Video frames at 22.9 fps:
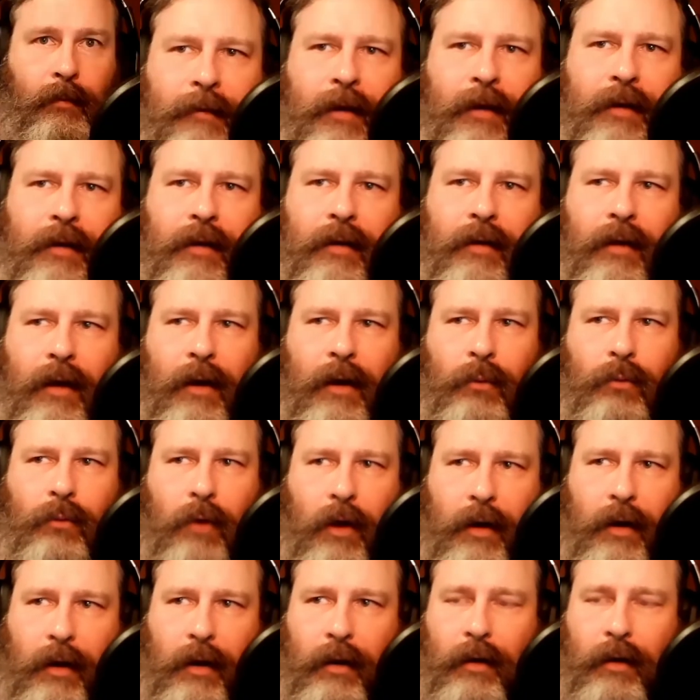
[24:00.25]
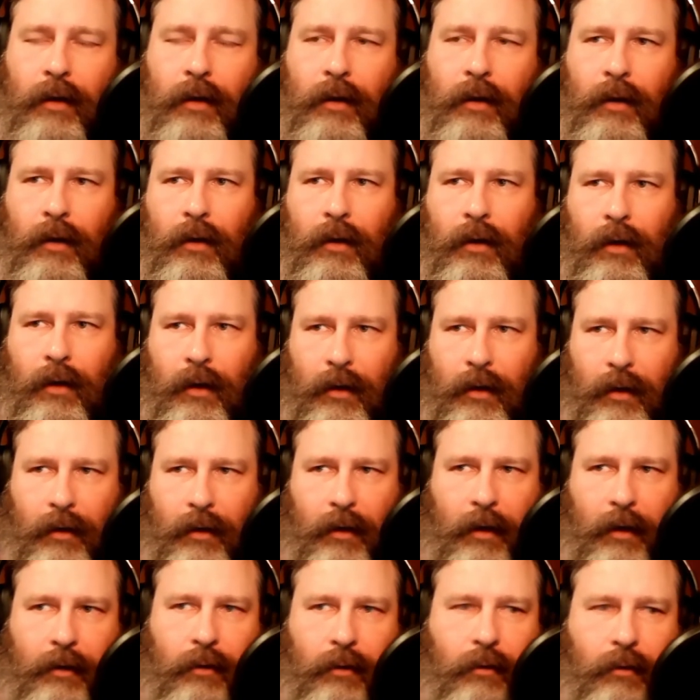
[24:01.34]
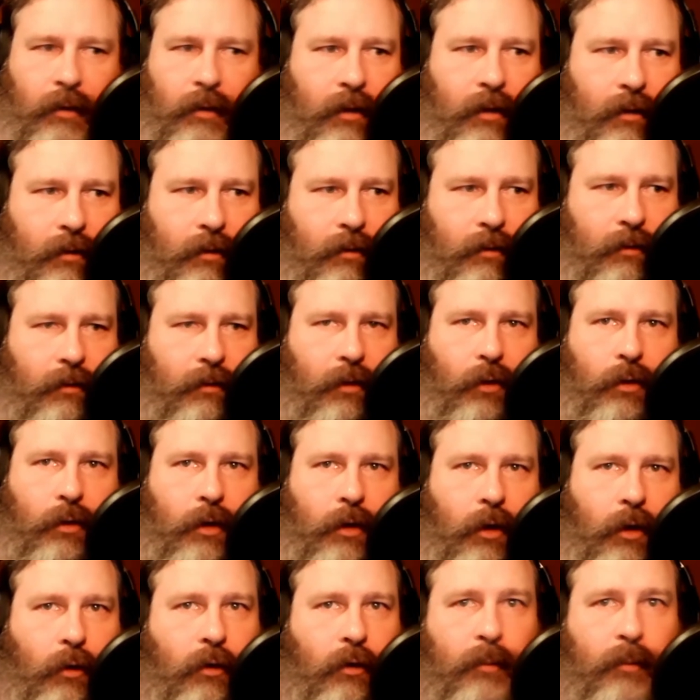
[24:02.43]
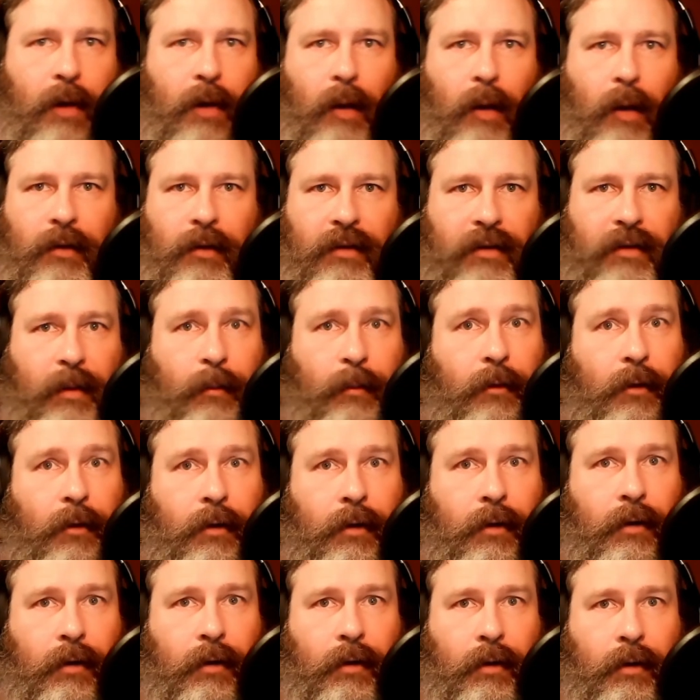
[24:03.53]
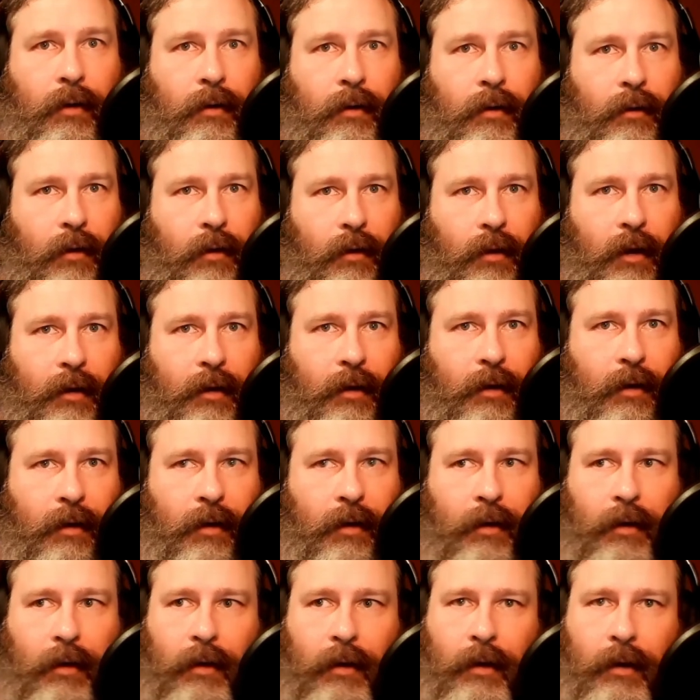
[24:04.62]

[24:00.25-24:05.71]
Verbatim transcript: find it ironic, and I, I know that Tokyo is probably similar to London,